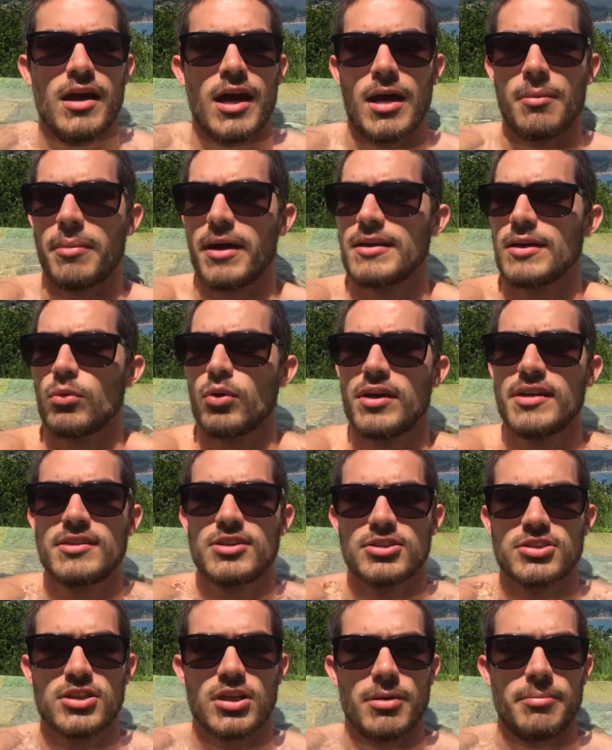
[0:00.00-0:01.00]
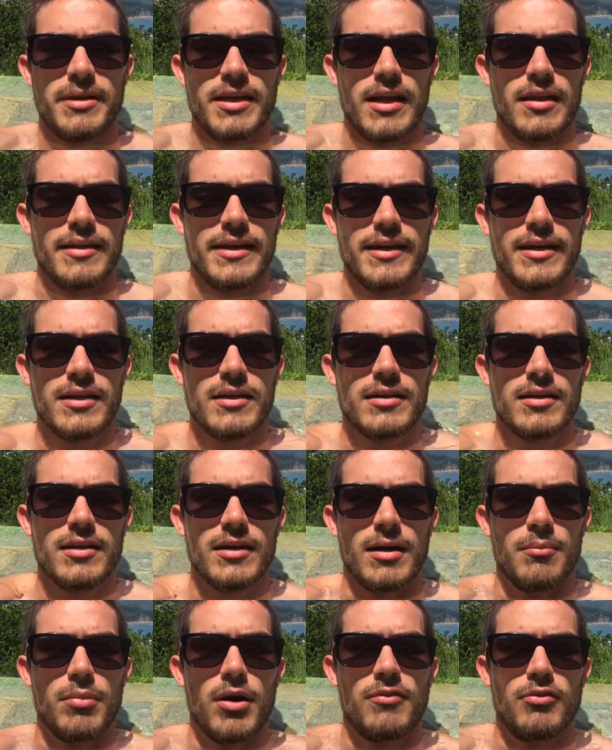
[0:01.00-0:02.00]
And by the way, there's gonna be a link
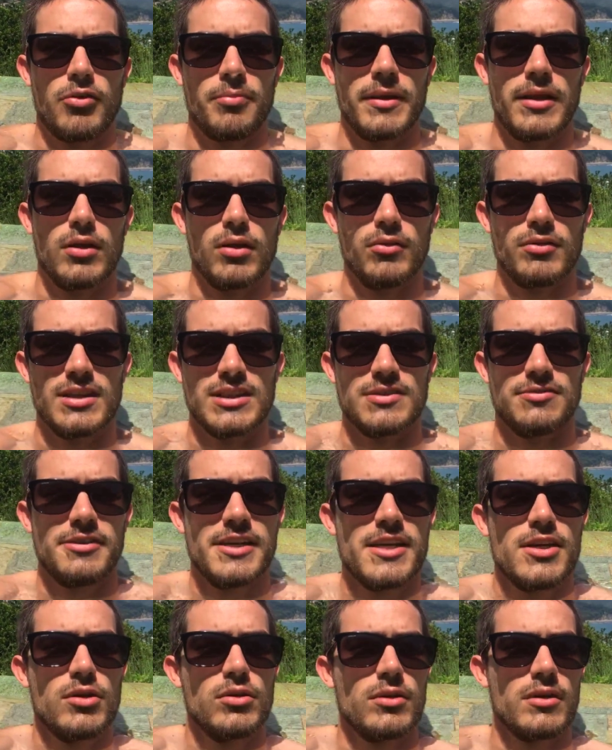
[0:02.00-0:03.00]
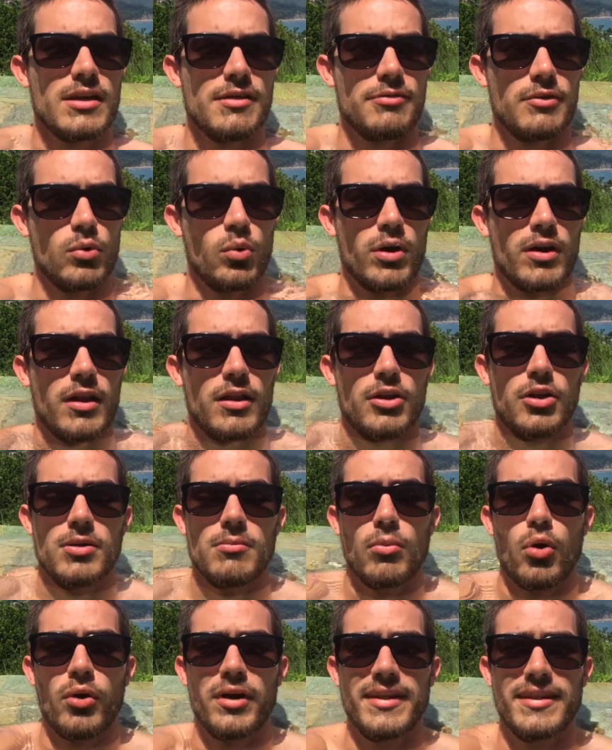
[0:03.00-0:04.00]
above or below this video if you want to
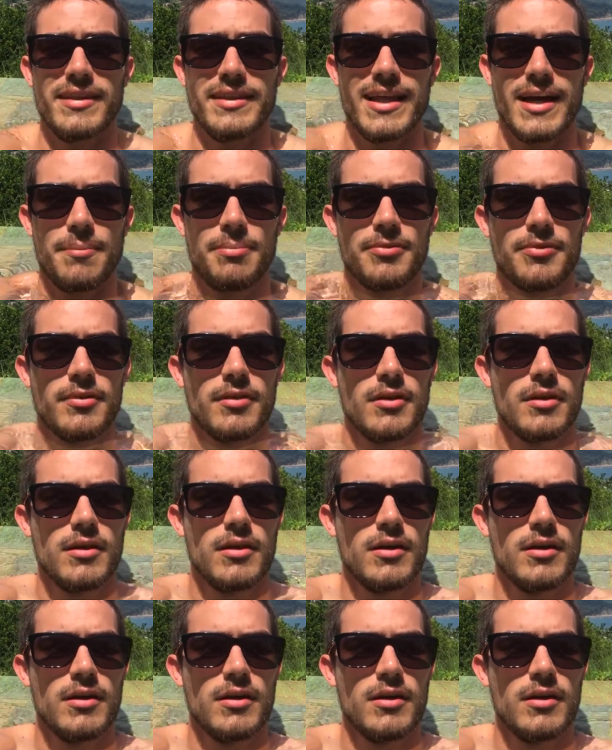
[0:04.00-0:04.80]
learn more in depth.